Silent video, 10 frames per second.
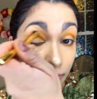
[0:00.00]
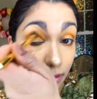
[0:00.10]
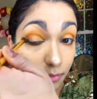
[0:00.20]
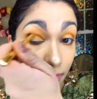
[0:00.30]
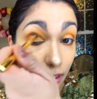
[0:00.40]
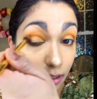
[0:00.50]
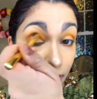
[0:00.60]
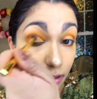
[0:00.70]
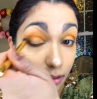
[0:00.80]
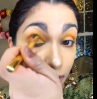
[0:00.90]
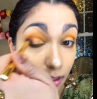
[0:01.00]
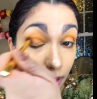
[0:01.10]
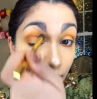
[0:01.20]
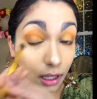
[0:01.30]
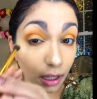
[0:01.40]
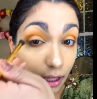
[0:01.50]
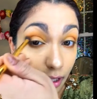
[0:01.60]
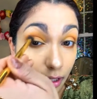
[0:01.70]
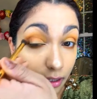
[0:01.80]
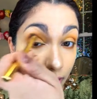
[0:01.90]
bit better than I
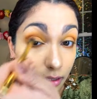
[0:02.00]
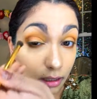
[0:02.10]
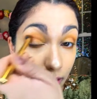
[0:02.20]
had